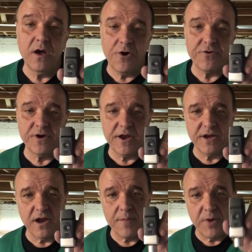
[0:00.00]

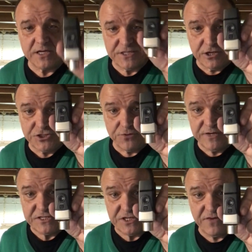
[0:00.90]
$199. There's your
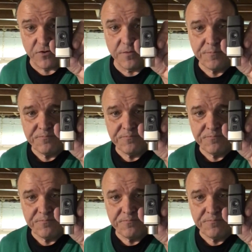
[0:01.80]
receiver.